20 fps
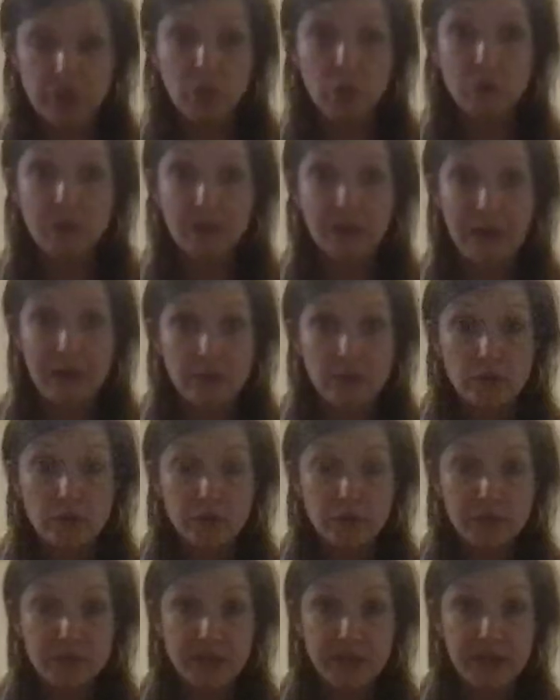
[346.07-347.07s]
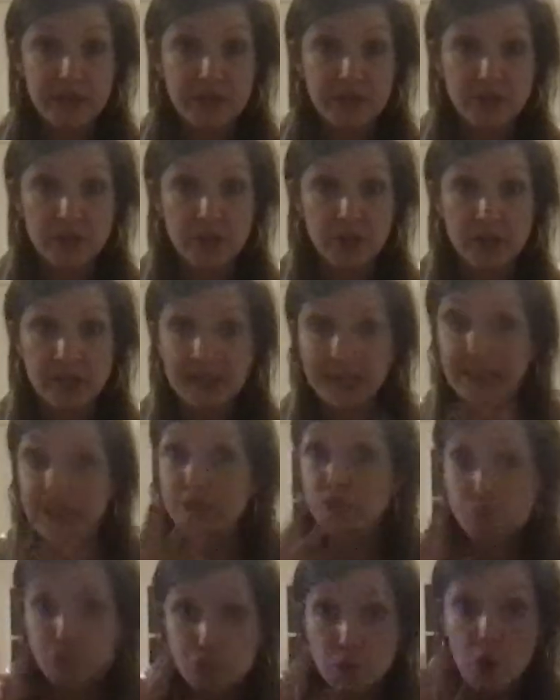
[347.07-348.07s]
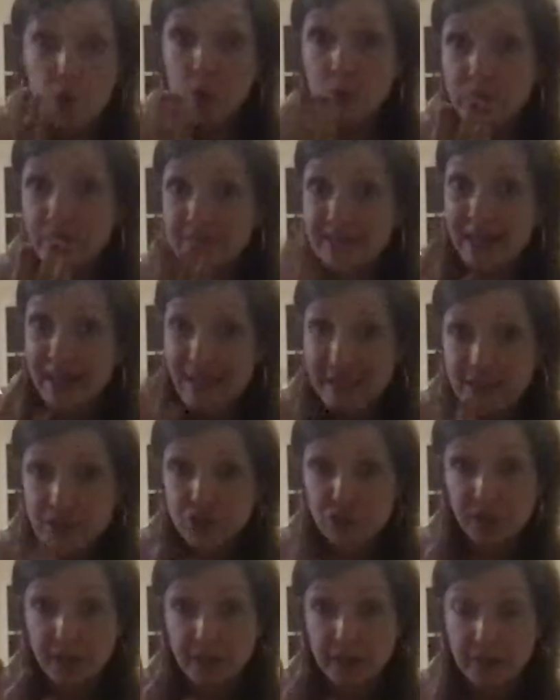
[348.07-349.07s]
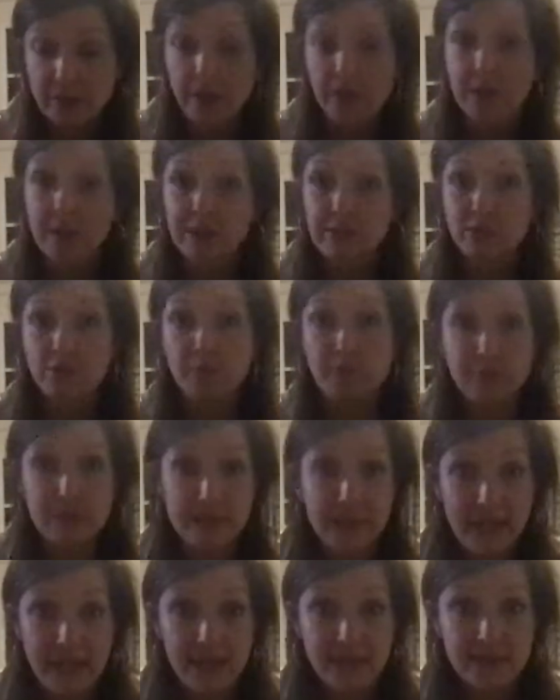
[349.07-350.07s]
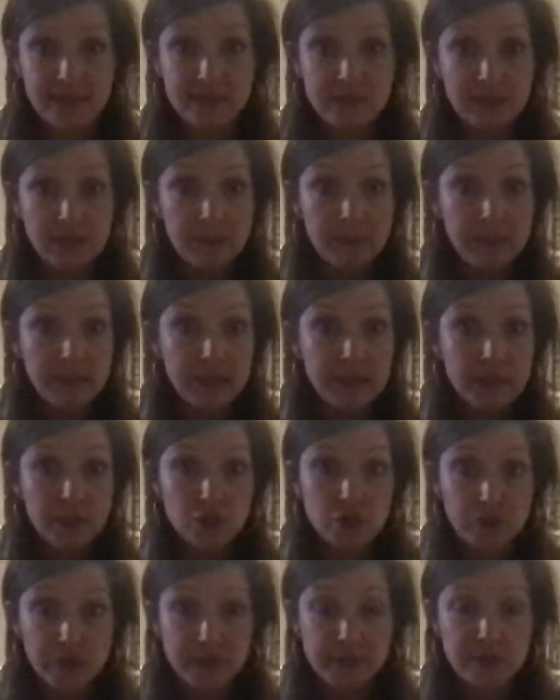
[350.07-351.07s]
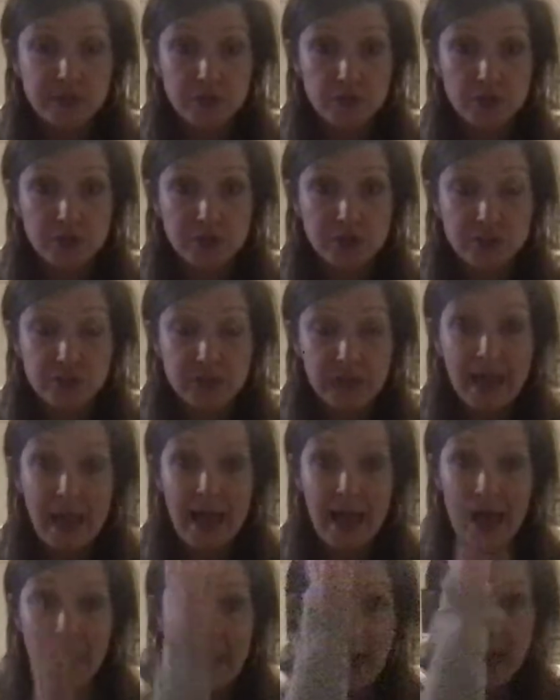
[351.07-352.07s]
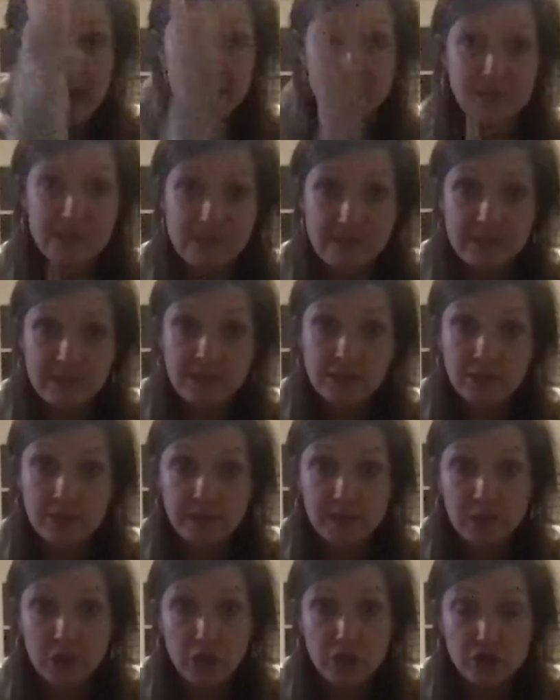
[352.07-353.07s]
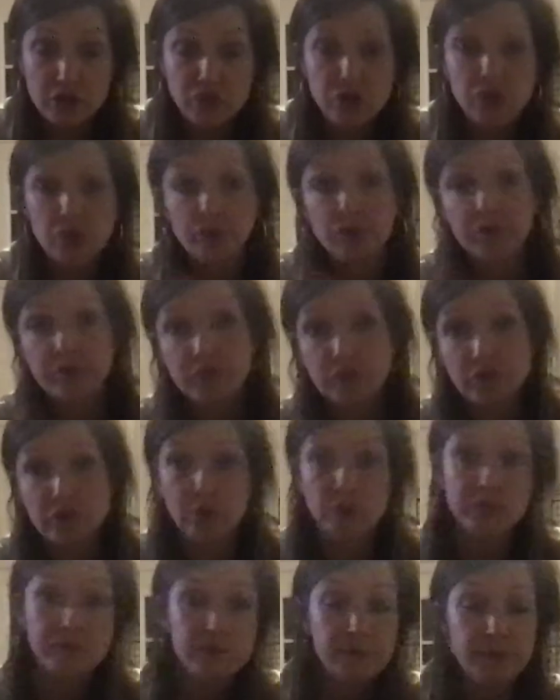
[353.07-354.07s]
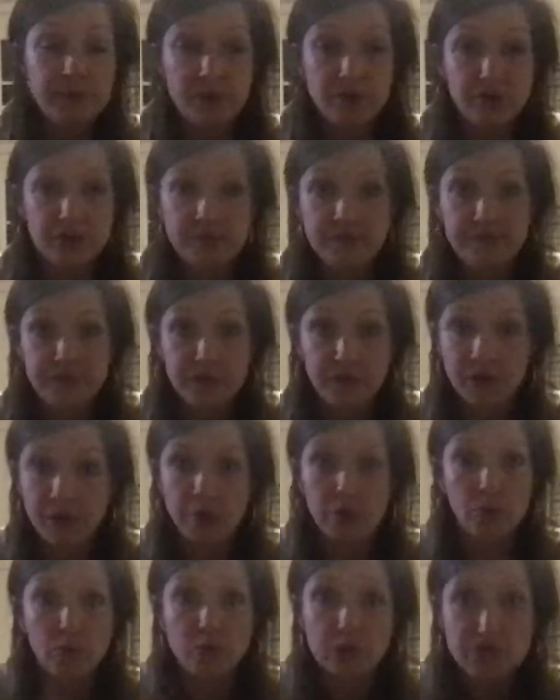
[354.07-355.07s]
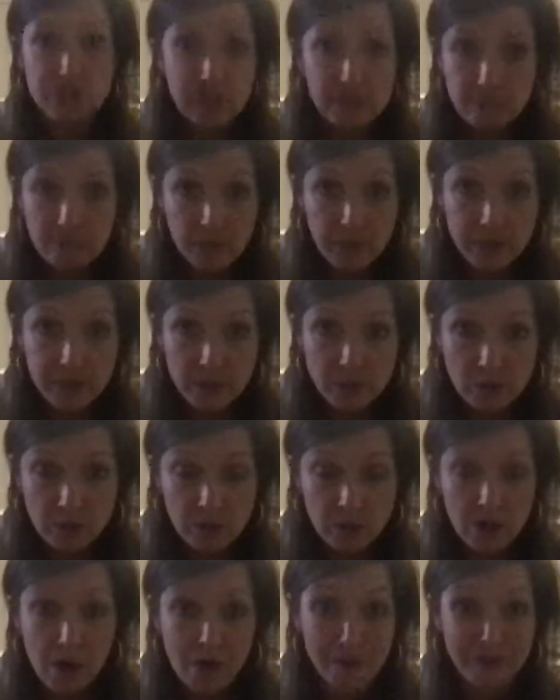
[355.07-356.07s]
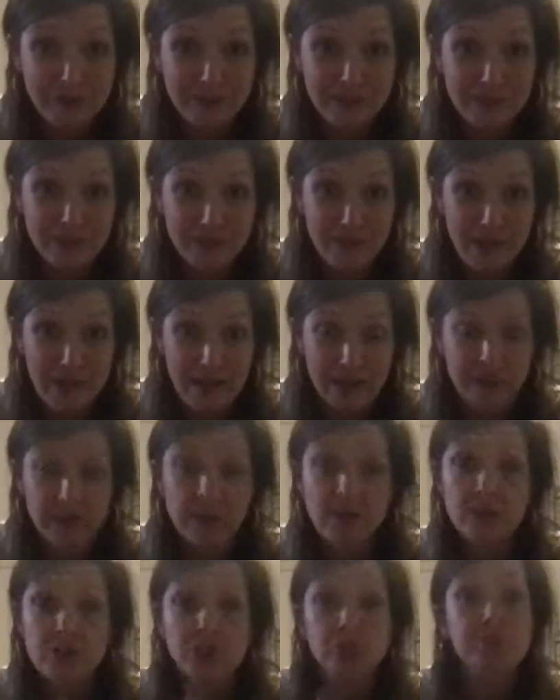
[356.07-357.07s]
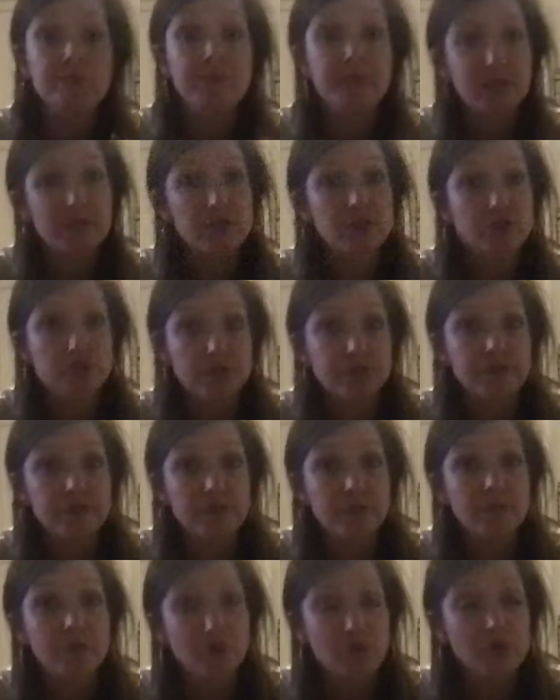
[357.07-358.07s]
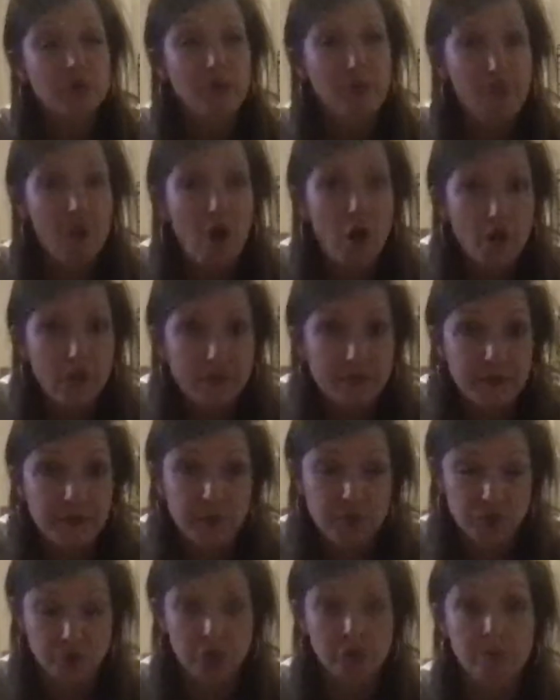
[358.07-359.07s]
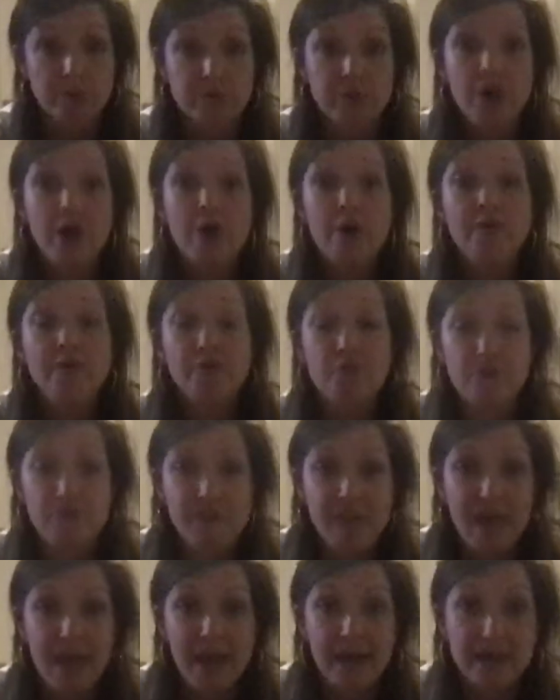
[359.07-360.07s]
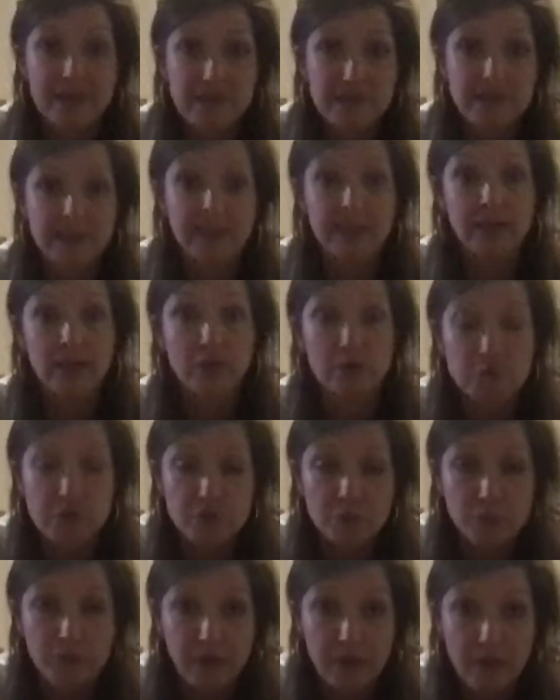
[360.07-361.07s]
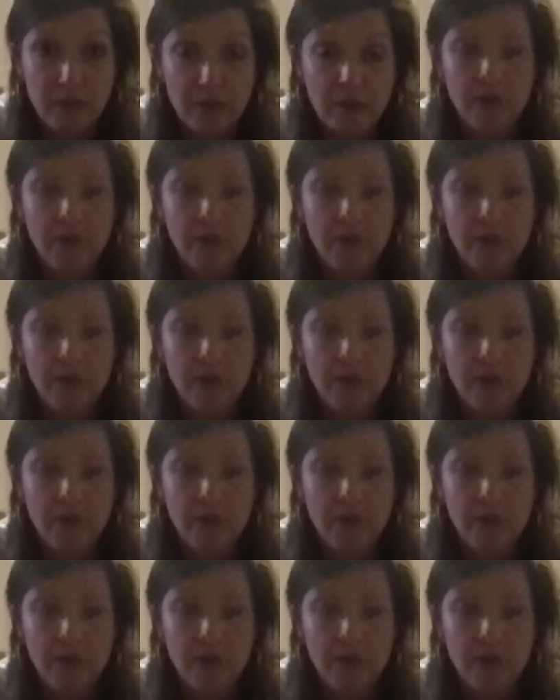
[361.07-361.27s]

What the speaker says: or lateral rotation. Again, it's rotation. So plane is going to be transverse. Axis is going to be longitudinal, vertical, superior, inferior. Whichever way you want to call it's fine. Just make sure you're familiar with all of those terms for the axis that goes with